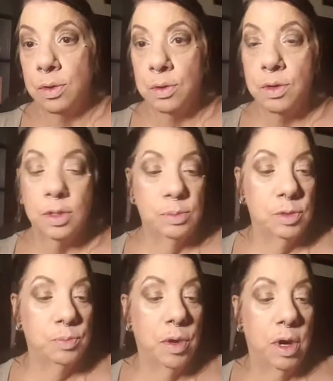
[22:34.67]
a
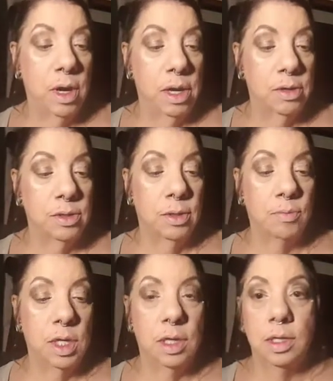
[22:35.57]
Christmas party or
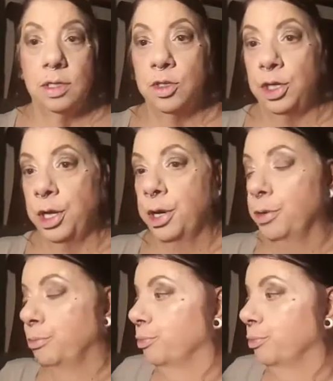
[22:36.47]
something this year.